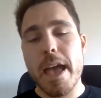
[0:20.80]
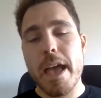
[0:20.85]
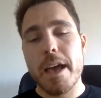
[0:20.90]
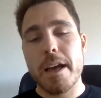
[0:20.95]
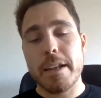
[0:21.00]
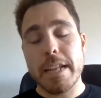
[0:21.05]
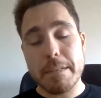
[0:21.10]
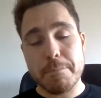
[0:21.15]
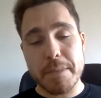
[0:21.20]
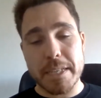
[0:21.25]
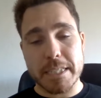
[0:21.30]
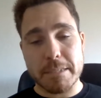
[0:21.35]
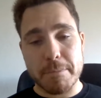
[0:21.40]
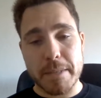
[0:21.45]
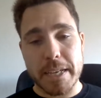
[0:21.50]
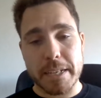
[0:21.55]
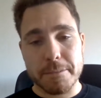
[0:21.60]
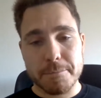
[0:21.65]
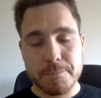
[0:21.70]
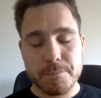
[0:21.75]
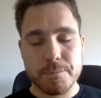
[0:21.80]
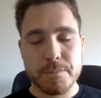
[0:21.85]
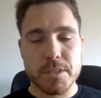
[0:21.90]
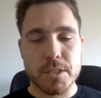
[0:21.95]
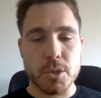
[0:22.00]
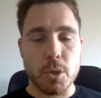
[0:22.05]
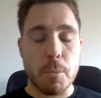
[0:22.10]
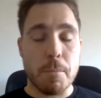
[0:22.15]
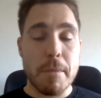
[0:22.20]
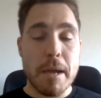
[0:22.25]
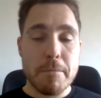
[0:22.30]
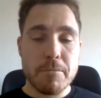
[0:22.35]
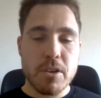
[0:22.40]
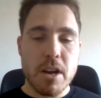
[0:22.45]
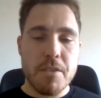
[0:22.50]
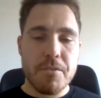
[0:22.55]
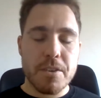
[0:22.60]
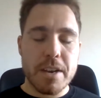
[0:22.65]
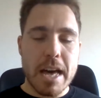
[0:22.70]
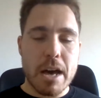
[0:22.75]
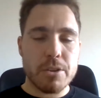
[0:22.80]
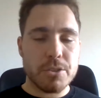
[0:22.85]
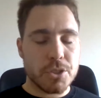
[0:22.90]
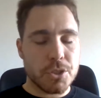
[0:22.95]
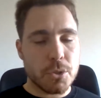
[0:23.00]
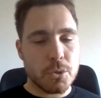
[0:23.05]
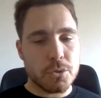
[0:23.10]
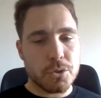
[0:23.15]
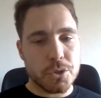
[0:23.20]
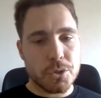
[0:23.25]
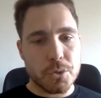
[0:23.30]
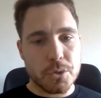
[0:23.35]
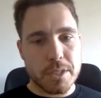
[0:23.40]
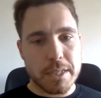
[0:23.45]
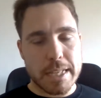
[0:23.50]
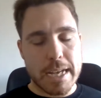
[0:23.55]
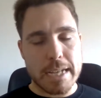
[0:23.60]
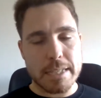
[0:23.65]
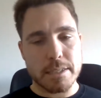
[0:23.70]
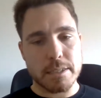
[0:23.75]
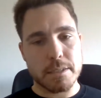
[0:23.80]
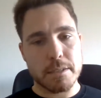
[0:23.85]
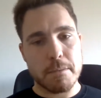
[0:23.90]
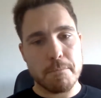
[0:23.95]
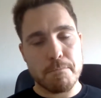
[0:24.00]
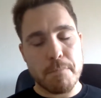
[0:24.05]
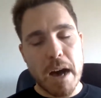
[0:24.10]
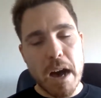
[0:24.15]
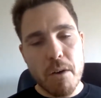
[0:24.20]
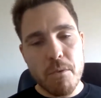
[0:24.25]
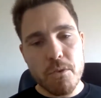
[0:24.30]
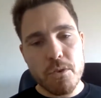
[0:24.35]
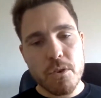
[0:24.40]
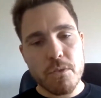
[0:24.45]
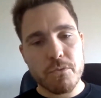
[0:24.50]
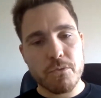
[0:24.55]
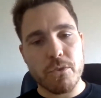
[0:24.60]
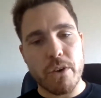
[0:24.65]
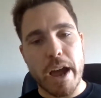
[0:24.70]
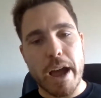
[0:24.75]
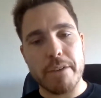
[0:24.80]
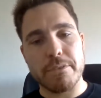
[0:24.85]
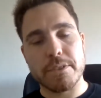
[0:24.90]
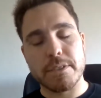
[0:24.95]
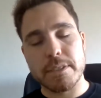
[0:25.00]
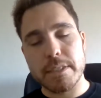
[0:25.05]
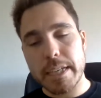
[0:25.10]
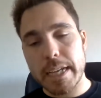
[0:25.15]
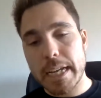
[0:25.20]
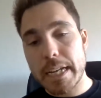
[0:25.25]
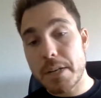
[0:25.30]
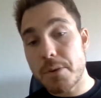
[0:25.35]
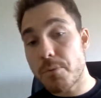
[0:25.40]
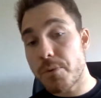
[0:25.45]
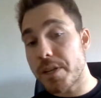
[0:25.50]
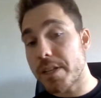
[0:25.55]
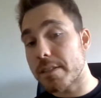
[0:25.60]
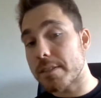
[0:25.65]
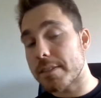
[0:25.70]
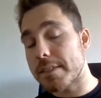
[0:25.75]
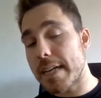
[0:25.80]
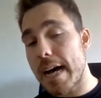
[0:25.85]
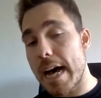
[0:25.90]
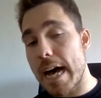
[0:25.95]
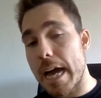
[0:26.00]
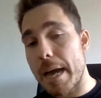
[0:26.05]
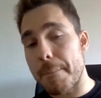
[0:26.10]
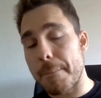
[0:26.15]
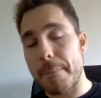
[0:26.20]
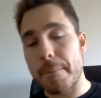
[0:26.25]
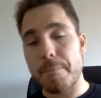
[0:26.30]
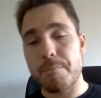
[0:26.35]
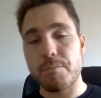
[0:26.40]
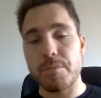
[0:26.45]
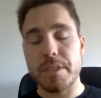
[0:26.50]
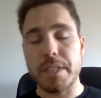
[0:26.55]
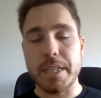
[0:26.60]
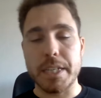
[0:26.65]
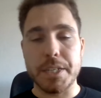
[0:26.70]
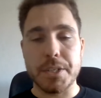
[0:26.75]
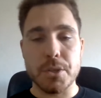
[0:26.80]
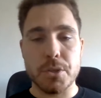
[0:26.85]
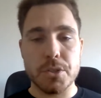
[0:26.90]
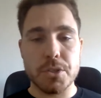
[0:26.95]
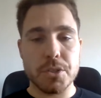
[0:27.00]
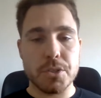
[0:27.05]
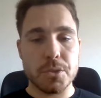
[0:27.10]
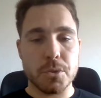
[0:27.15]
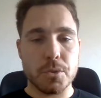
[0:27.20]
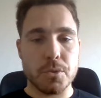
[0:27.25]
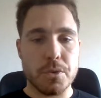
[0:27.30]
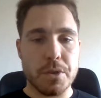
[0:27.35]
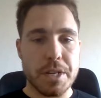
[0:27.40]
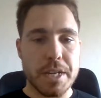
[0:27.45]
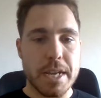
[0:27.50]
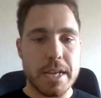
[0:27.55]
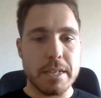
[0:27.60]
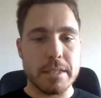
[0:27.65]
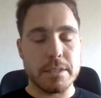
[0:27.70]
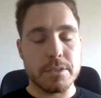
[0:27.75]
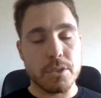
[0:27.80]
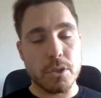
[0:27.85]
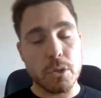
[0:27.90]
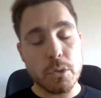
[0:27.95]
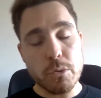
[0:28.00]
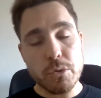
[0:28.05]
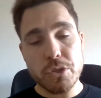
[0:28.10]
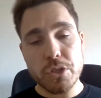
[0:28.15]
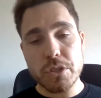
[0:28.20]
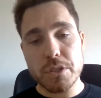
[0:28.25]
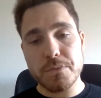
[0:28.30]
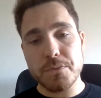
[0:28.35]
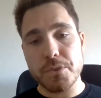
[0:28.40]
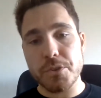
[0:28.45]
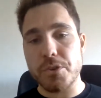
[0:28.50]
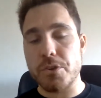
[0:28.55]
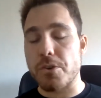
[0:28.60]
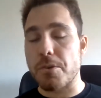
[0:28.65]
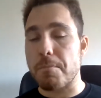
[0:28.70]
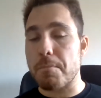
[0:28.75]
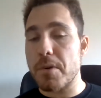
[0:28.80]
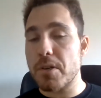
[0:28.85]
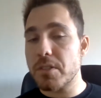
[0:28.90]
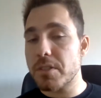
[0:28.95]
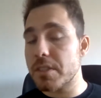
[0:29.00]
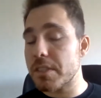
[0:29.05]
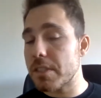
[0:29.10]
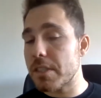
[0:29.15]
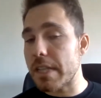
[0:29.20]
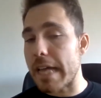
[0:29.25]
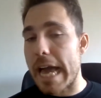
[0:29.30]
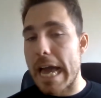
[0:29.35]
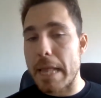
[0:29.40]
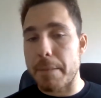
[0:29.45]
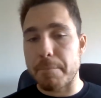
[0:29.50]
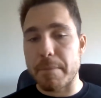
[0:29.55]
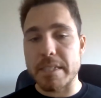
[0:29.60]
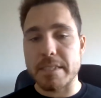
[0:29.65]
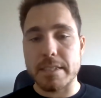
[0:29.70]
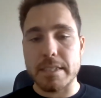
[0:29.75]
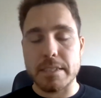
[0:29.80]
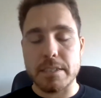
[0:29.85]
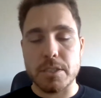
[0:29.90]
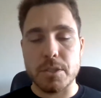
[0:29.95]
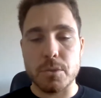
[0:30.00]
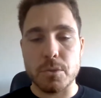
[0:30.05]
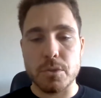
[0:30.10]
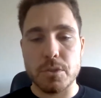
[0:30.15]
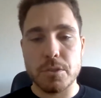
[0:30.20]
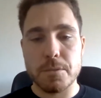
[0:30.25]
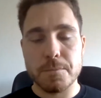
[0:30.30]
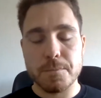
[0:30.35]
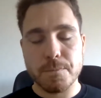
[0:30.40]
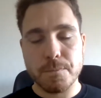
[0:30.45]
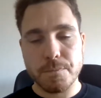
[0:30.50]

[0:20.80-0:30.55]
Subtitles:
Let me explain. Memgraph allows you to utilize power of graphs in real time in order to create solutions for your personal and business use.